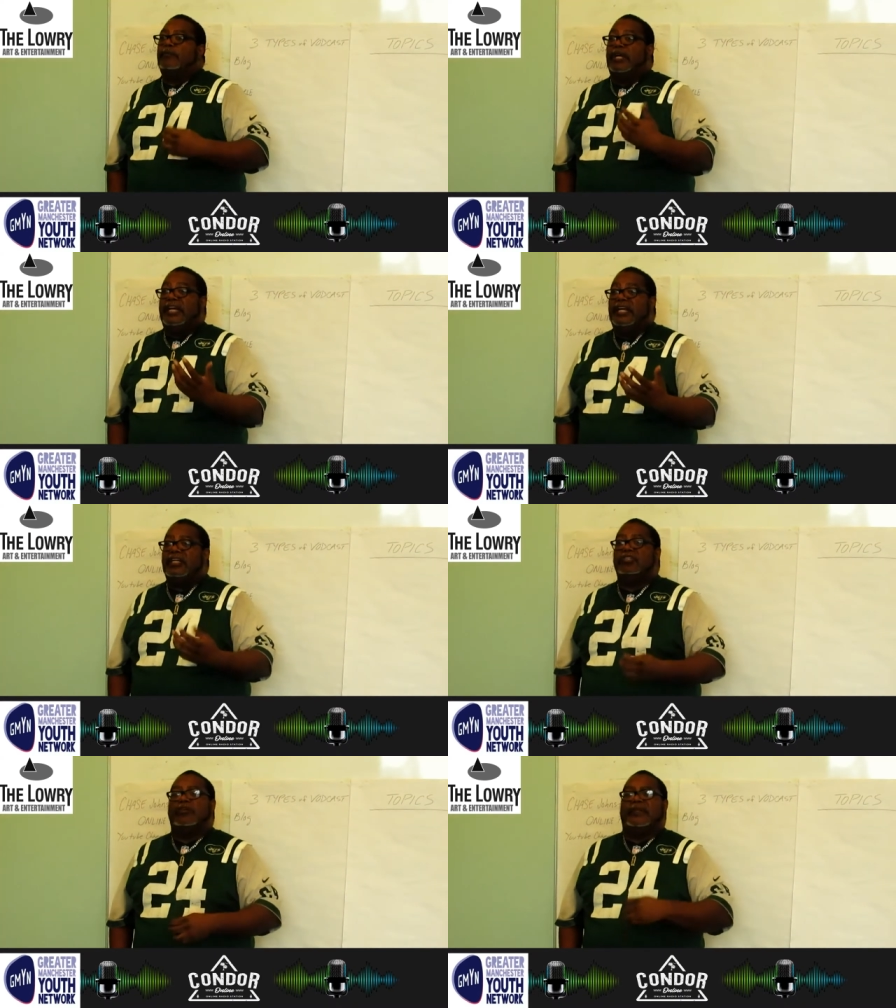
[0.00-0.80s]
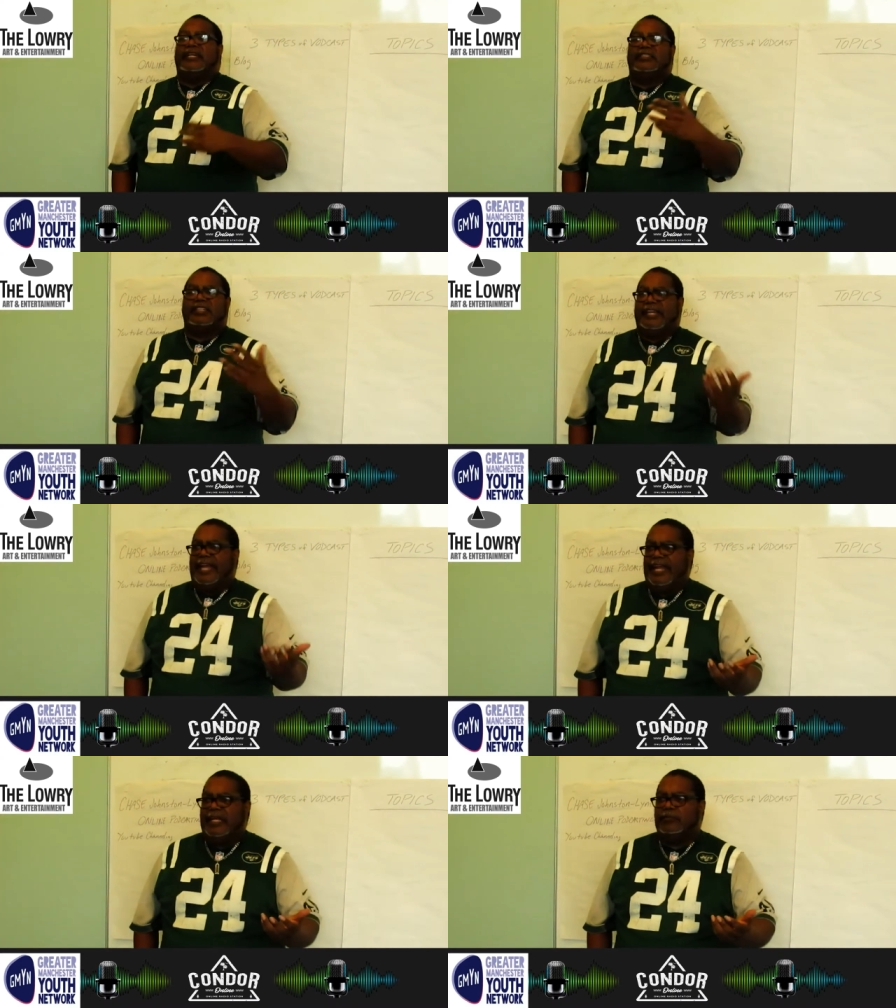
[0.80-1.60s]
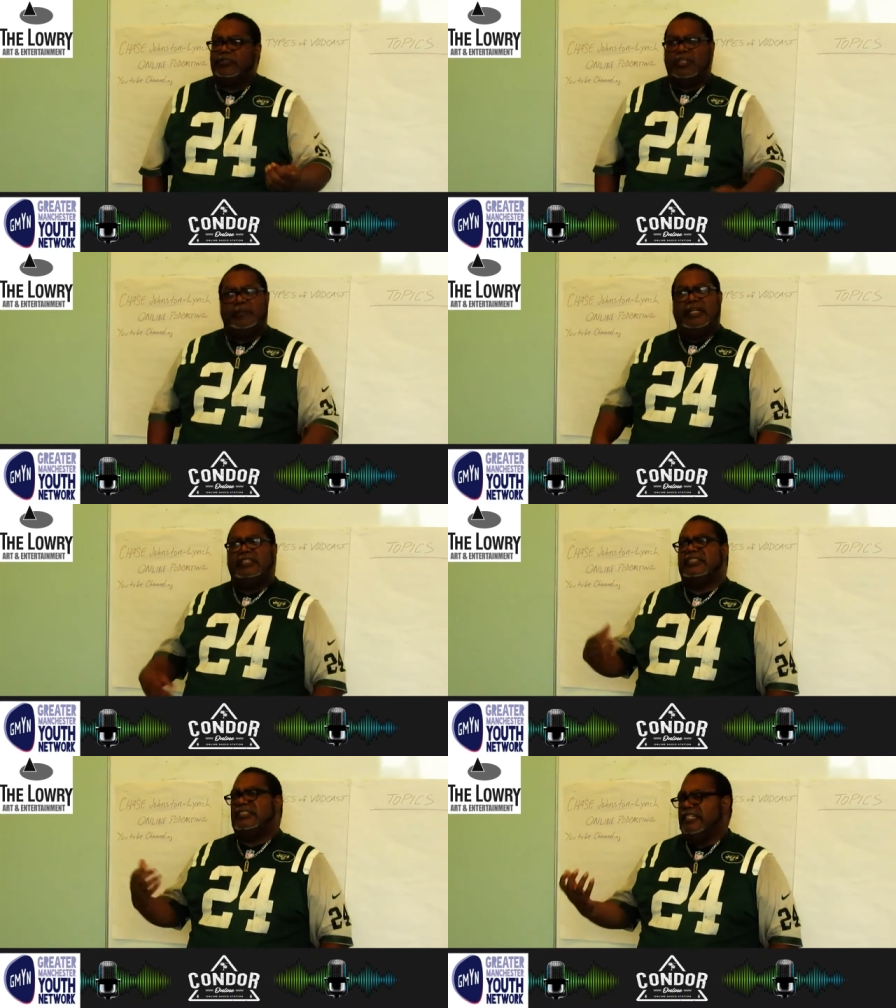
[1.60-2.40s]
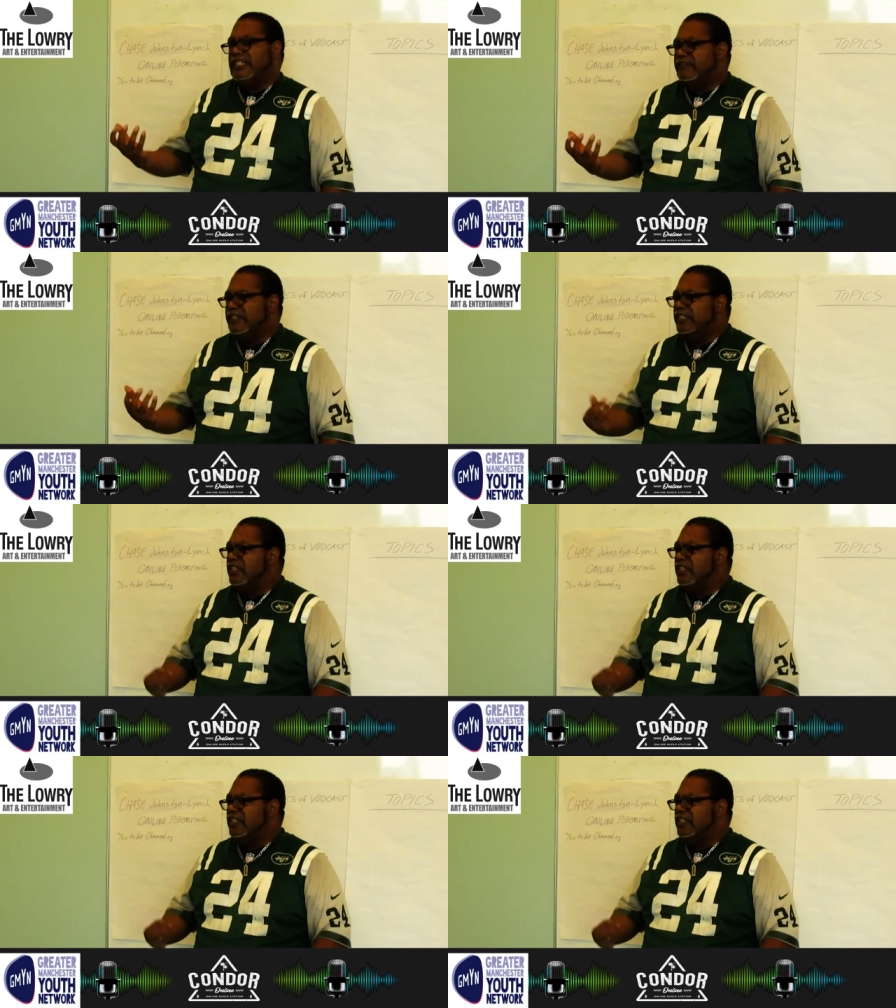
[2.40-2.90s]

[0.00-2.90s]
But here, you could be into games. You could be into TV.